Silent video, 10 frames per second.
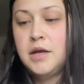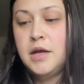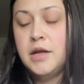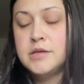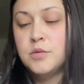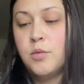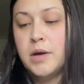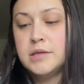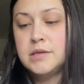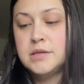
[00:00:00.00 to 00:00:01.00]
It's
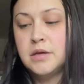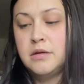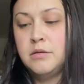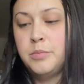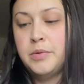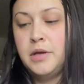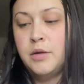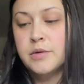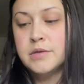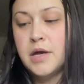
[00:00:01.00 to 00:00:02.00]
1 scoop
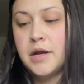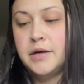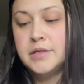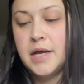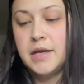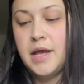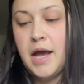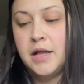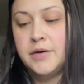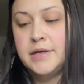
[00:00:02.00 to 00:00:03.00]
equals 110
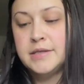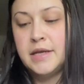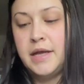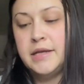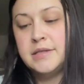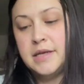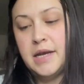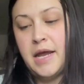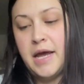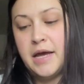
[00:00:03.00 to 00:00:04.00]
calories and
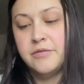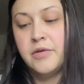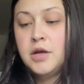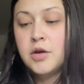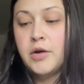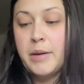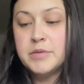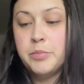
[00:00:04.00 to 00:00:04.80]
18.5 grams of